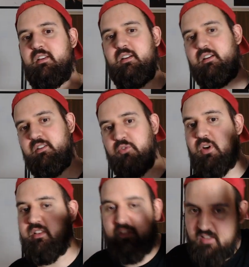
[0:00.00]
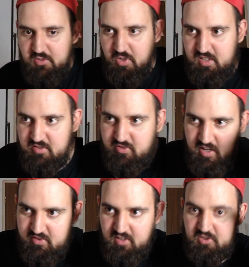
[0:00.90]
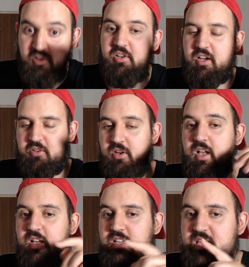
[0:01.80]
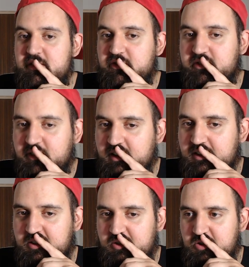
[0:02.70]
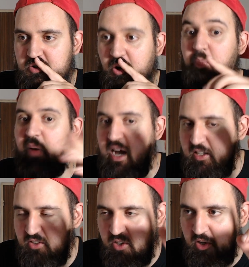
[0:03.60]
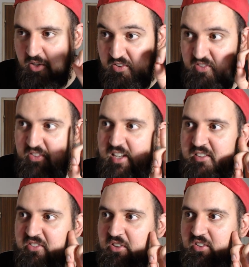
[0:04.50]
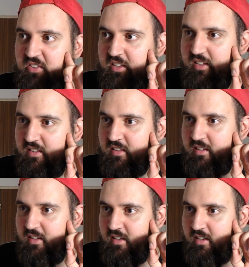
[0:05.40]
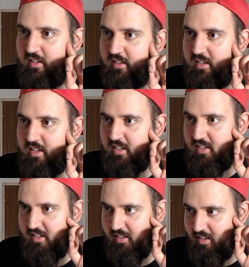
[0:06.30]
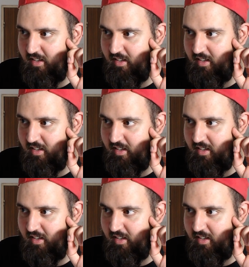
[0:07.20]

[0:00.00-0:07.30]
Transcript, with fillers: uh, 20, 25 years earlier, I don't know, if your partner still succeeds in